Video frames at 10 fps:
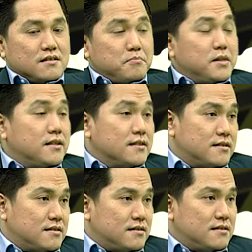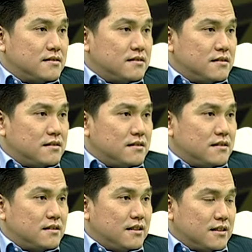biggest
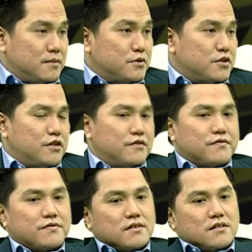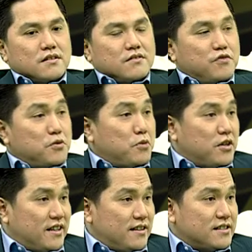in terms of
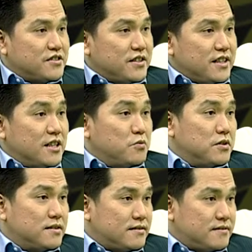football industry in the world.